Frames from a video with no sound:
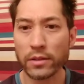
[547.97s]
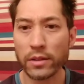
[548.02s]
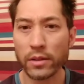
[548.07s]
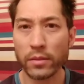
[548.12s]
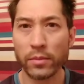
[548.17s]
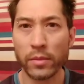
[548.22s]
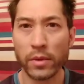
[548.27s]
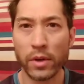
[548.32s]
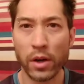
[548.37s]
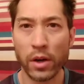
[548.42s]

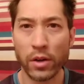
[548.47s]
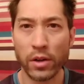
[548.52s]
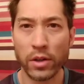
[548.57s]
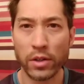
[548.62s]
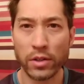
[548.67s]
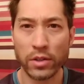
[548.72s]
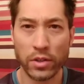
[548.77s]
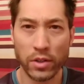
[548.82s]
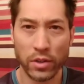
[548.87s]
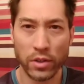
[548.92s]
Some
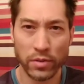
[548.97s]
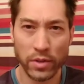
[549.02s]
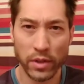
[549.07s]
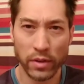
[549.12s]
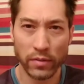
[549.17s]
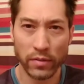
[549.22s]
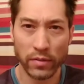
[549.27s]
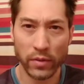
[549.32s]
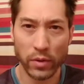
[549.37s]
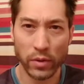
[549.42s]
artists
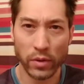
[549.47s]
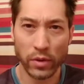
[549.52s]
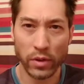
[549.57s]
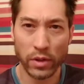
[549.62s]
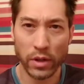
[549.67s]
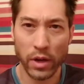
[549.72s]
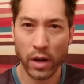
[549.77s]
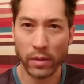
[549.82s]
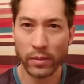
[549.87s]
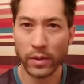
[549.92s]
use it
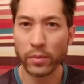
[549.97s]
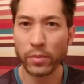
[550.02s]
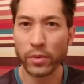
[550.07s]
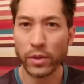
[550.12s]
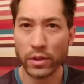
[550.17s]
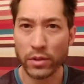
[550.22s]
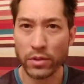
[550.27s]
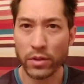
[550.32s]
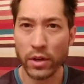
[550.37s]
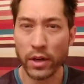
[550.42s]
for comic
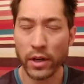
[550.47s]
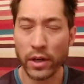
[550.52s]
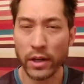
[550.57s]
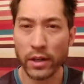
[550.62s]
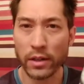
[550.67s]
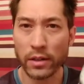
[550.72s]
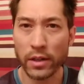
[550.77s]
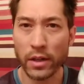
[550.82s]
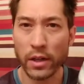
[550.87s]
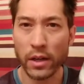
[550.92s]
book
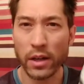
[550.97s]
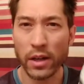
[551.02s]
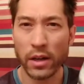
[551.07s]
drawing.